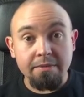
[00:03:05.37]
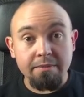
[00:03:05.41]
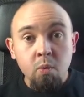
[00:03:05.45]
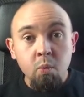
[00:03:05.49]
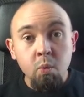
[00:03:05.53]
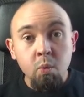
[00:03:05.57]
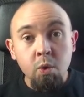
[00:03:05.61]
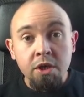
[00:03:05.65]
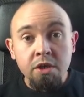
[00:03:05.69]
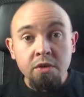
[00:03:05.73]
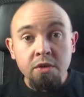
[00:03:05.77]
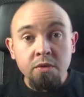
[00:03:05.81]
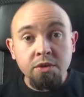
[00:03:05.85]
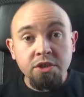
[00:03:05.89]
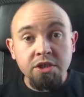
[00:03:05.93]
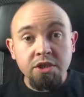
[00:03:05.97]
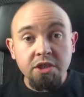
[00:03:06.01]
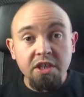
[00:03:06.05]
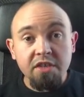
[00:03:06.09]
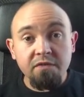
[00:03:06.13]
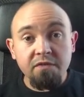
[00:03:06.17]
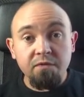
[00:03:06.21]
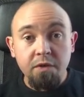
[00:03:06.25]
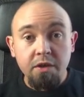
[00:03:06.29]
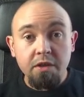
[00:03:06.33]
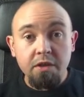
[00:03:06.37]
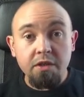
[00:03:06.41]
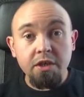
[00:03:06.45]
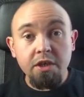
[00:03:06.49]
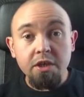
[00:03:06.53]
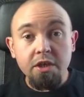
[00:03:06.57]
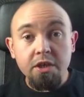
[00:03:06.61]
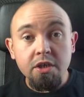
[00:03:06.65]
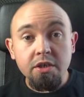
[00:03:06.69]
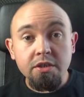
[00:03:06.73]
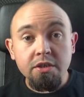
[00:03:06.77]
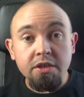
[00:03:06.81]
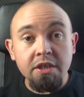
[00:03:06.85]
We usually feel
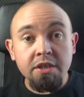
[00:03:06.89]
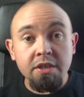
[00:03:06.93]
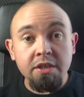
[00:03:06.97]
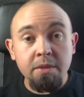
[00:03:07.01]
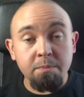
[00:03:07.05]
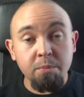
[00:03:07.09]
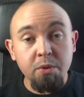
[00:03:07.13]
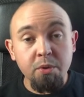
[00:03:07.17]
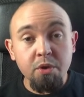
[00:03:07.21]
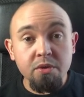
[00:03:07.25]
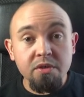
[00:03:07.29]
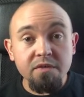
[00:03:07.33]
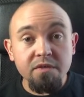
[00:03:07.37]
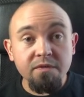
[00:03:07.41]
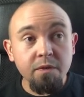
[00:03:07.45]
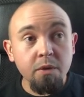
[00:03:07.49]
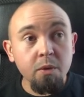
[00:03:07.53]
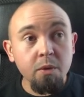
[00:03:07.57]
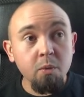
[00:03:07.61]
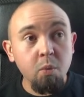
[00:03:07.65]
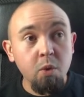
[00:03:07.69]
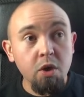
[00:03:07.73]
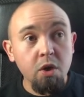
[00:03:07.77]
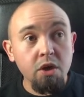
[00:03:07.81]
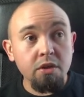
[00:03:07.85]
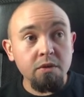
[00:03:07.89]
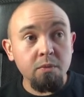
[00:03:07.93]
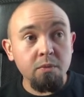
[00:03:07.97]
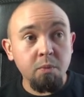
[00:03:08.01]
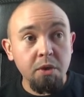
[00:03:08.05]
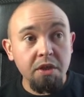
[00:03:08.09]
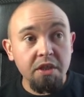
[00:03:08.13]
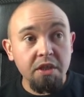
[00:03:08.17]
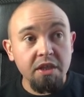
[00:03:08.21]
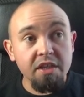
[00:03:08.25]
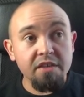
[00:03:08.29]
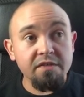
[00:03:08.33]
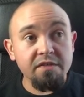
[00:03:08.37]
good in the beautiful world we
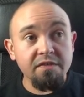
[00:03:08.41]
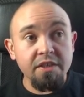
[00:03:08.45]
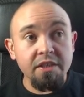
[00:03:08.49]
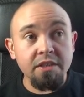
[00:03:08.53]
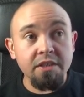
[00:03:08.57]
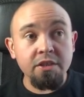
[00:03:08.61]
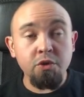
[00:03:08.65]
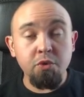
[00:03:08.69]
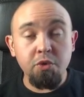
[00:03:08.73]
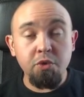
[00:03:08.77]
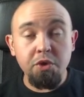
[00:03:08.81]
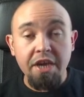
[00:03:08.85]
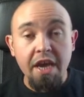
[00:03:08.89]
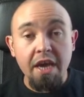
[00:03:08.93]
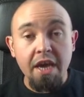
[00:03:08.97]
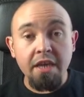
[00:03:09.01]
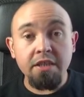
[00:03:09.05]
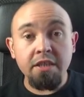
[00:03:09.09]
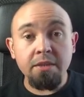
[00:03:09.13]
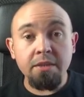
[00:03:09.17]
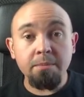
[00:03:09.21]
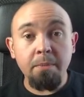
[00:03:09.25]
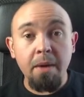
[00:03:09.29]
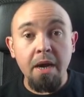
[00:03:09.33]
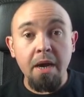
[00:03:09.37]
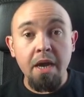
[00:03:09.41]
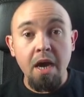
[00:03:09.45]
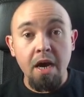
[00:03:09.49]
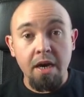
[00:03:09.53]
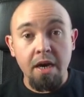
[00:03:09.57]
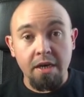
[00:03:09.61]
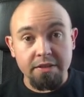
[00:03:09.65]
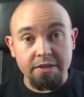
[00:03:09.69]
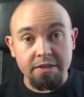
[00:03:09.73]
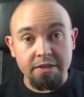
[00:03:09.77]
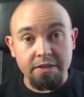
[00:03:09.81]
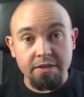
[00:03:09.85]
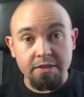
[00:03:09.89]
live in created by
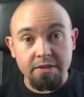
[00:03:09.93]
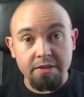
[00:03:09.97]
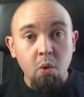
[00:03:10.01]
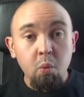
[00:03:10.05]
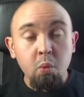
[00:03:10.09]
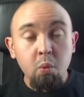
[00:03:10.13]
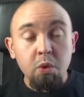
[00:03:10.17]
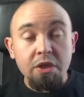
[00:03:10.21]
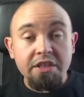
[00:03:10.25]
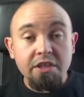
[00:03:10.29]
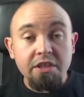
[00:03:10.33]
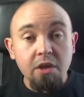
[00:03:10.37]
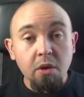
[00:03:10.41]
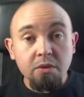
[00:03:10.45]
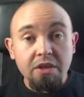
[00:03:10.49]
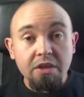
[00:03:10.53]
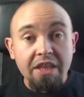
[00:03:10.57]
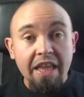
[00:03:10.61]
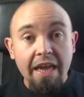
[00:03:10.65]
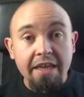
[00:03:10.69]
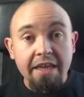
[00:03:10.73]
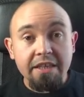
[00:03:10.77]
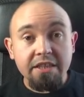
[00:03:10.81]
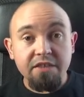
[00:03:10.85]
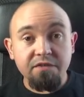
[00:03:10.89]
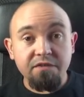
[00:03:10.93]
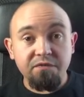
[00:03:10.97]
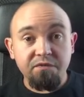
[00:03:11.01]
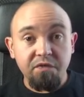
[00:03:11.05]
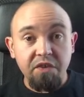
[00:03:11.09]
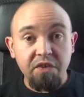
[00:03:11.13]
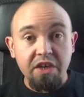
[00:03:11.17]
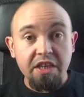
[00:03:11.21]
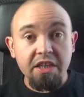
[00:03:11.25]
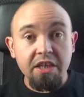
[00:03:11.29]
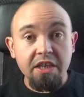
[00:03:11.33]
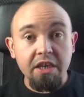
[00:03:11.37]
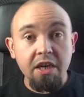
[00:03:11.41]
us. We don't like the
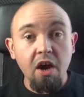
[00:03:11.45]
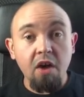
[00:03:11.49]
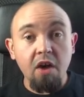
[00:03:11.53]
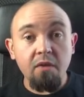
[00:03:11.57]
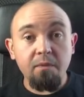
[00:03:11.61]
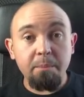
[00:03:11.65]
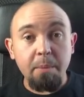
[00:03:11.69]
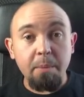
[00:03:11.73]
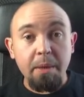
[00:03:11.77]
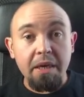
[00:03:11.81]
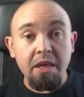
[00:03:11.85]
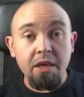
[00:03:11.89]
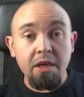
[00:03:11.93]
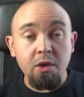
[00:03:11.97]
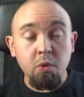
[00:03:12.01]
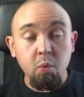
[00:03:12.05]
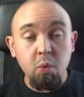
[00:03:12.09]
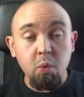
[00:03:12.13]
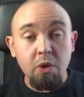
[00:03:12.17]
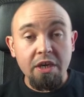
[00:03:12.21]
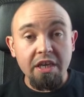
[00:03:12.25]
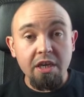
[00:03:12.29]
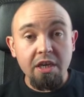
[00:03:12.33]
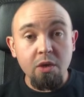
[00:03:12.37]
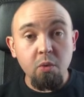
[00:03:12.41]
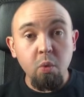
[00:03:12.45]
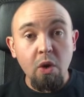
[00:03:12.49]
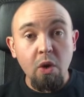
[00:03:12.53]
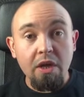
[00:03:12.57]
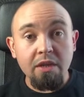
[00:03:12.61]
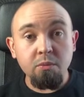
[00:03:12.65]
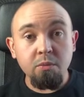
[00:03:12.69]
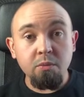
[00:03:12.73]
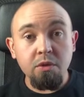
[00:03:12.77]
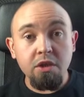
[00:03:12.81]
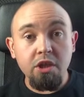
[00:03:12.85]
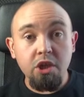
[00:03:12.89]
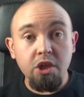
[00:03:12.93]
feeling of being weak
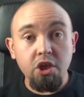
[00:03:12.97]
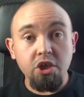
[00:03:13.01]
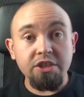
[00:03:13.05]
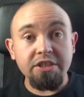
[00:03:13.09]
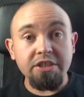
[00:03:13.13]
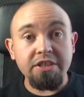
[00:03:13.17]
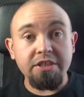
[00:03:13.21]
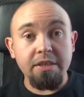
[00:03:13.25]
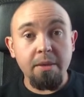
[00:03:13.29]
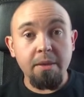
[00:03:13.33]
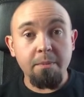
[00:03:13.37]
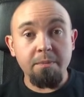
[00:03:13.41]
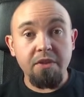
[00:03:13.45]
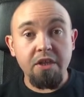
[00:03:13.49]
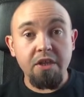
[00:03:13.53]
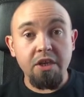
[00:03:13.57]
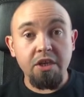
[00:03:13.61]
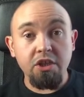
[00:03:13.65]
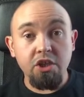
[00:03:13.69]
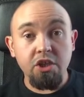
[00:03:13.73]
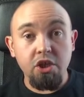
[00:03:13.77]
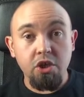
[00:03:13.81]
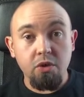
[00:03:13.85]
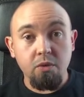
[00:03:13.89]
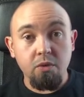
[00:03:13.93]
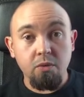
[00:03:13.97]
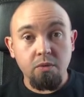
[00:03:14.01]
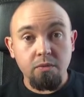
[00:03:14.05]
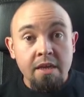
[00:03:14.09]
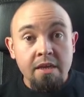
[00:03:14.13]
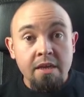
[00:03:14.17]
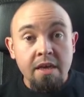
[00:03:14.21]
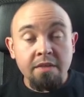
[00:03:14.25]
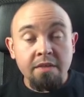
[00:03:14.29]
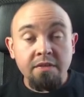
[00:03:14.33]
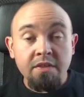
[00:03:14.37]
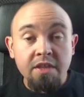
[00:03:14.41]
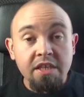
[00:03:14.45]
when we learn something new.
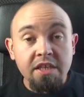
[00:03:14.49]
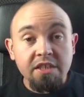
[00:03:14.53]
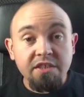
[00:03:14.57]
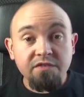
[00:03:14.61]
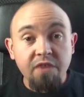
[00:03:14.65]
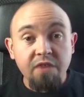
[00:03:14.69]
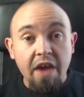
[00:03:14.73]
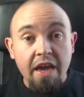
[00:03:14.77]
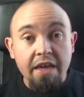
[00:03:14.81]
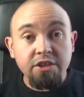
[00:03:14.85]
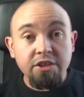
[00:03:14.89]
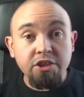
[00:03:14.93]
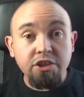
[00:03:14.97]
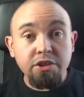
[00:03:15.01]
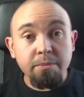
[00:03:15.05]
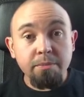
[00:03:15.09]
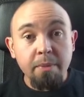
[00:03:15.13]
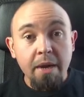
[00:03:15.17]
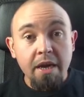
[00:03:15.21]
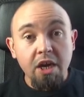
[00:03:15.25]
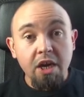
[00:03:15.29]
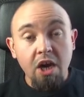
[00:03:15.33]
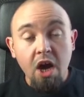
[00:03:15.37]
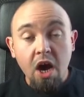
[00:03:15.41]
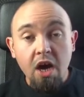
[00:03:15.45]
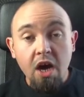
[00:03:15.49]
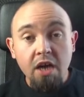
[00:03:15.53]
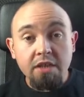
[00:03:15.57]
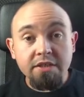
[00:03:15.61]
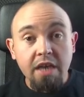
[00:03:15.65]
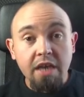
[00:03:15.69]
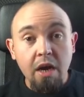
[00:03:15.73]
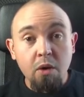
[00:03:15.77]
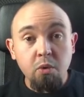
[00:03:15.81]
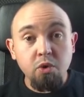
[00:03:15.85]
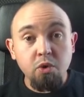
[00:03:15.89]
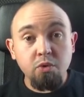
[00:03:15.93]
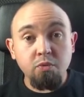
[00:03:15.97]
And this factor may cause
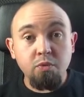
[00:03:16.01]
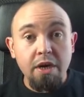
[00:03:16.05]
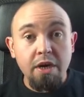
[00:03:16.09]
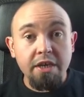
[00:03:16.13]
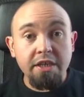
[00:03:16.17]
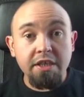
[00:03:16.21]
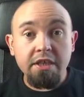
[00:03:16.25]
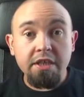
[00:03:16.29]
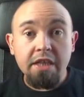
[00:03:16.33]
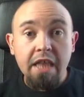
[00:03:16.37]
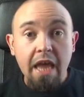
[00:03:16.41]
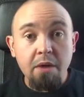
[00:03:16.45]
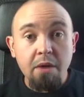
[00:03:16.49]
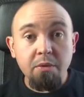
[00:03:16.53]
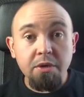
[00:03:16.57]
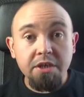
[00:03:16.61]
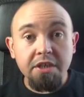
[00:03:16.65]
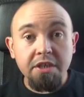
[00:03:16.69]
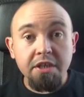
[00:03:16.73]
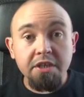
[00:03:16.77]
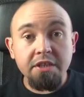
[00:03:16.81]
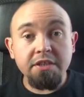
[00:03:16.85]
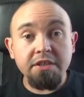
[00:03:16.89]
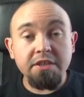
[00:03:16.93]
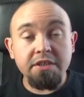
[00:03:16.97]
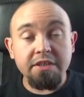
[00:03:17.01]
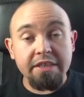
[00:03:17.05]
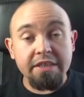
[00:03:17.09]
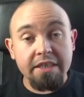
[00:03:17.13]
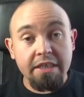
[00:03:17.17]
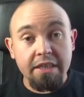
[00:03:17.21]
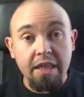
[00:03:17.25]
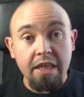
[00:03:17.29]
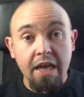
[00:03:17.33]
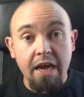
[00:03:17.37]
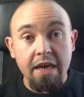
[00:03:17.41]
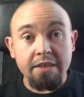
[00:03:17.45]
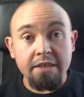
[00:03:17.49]
our regularity to
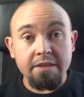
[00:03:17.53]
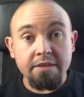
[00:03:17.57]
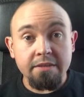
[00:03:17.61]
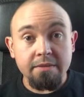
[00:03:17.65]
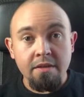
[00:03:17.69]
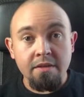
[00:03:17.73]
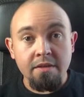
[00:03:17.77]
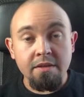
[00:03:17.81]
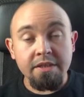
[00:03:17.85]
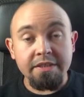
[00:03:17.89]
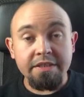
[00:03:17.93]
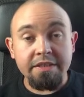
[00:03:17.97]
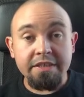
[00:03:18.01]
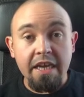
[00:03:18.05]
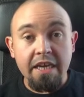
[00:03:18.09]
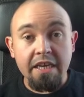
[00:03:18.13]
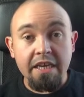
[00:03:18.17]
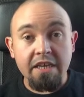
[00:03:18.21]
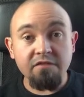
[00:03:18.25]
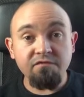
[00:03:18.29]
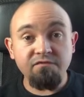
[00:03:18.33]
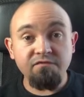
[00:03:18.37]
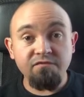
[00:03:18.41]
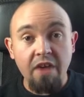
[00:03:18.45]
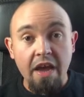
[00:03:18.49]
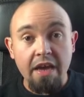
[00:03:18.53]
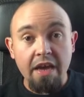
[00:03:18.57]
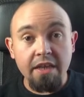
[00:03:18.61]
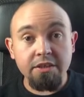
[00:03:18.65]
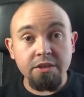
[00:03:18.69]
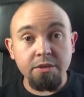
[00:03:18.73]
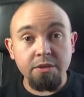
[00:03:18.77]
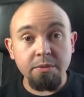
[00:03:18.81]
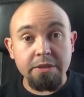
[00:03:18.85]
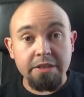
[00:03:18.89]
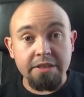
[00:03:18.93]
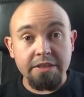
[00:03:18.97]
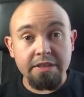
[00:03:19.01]
decline. The second
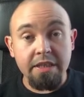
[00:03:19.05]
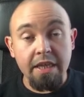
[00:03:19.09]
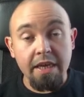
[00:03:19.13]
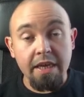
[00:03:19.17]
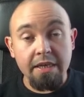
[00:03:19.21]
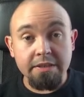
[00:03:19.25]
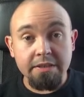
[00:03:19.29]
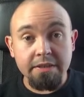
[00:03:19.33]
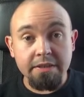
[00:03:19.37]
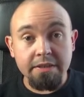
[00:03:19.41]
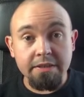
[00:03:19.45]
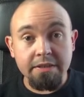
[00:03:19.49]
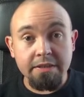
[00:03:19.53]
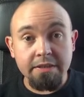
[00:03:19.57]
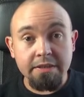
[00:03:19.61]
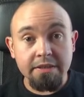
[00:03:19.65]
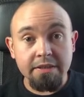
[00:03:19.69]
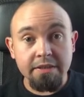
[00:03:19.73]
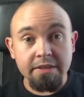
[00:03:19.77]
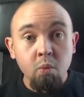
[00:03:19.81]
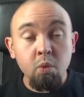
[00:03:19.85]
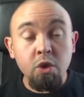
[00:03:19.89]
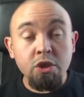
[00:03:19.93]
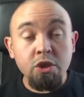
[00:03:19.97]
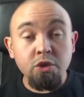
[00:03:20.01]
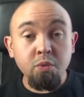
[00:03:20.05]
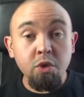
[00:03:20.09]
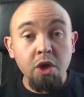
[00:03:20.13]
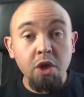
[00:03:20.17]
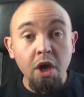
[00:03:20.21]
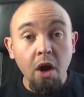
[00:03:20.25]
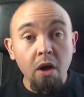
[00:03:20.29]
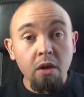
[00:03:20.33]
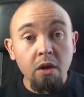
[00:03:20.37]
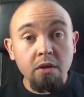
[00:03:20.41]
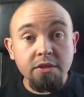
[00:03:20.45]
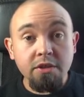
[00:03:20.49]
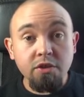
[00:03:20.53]
factor is laziness, which we
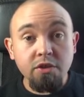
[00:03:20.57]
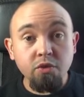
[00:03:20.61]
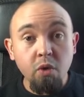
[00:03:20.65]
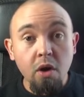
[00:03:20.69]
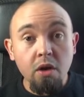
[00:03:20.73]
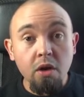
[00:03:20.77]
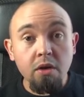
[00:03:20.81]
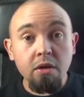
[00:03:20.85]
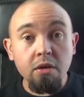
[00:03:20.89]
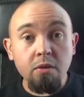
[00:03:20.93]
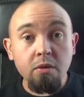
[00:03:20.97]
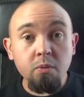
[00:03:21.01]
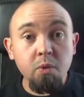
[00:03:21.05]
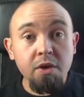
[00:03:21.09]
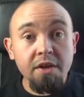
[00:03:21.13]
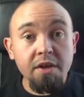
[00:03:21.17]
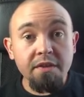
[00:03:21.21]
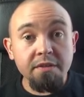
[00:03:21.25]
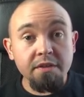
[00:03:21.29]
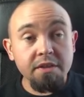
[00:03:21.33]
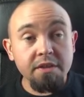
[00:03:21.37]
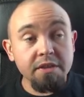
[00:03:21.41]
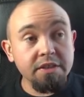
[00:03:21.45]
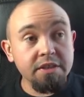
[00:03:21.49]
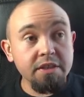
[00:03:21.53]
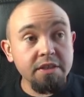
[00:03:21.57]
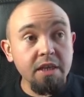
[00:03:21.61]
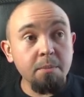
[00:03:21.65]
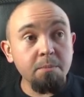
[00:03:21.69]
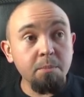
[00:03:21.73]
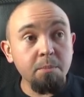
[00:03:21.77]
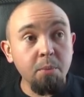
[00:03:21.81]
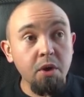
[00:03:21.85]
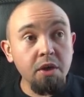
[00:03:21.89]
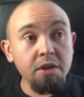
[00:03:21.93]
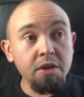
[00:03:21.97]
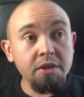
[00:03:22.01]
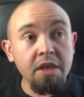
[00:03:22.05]
all struggle with to some
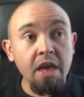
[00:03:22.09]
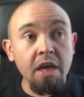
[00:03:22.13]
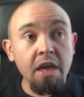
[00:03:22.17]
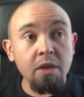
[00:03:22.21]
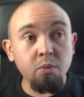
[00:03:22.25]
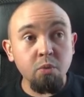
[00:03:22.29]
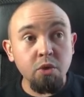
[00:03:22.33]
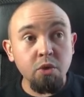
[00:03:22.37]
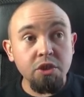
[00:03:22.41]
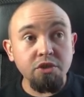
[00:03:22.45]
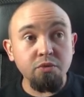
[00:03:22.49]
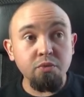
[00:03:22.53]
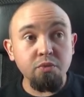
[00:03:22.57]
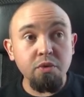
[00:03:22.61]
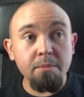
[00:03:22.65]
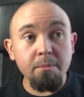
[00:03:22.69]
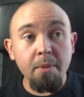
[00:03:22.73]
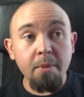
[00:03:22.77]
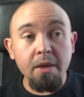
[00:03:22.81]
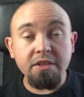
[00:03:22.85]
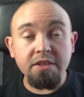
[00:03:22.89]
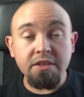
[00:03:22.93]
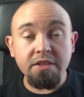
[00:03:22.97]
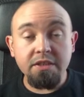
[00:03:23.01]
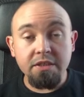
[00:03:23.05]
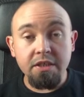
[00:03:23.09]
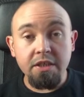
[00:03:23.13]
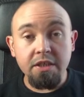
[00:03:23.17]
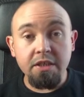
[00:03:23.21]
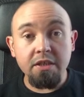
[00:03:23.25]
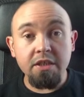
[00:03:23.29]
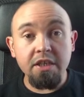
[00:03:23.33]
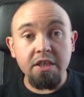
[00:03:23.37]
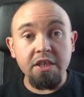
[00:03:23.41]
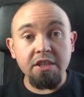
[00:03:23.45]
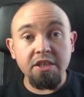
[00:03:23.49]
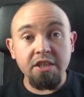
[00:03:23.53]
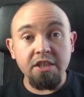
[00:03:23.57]
point and which we must
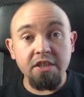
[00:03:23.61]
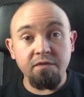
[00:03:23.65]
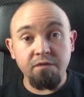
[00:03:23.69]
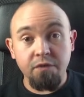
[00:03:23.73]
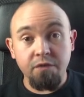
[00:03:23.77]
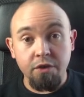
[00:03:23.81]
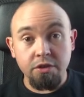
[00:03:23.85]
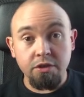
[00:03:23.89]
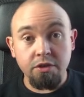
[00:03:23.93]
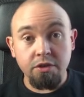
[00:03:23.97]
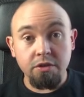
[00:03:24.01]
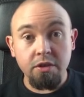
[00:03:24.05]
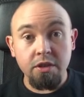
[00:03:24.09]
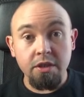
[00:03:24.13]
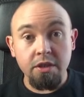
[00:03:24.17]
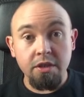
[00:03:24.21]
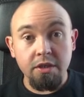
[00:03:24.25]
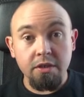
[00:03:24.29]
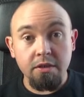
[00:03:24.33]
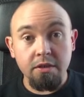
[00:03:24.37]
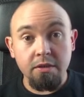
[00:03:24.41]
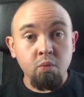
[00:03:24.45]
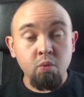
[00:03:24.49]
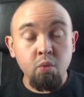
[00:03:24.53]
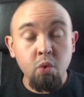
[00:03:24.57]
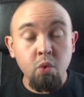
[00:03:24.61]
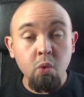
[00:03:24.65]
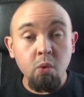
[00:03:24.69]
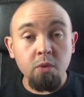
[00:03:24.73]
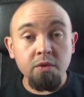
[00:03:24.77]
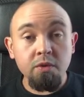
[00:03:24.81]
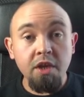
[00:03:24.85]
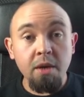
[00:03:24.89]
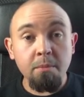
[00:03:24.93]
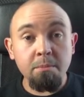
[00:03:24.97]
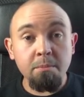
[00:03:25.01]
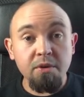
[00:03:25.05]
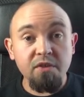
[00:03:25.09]
deal individually. Rule
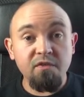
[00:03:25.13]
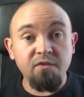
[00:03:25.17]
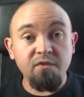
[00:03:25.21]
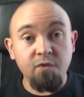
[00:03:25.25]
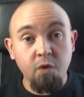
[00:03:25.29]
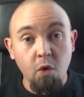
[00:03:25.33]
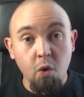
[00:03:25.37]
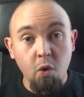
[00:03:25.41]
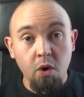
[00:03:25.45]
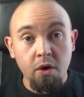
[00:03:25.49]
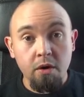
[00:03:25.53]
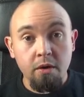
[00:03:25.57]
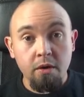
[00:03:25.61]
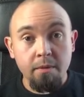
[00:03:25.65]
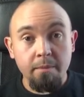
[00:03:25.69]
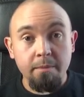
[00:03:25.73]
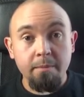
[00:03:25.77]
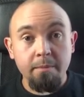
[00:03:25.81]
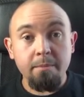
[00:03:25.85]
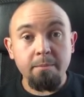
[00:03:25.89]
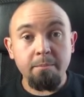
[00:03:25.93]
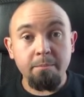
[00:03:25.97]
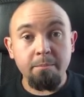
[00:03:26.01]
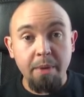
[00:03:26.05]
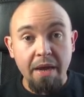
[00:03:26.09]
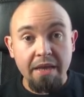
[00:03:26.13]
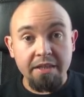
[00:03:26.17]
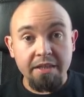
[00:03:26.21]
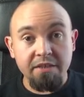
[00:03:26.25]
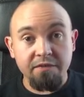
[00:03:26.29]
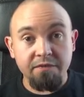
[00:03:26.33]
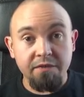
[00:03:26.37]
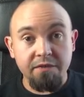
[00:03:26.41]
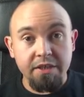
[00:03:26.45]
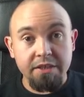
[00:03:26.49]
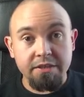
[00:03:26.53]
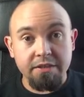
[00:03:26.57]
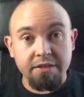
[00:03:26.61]
number 4.
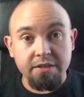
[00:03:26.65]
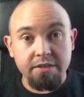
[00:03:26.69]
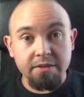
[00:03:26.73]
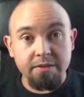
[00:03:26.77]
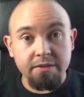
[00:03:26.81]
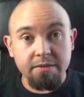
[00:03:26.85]
Benefits.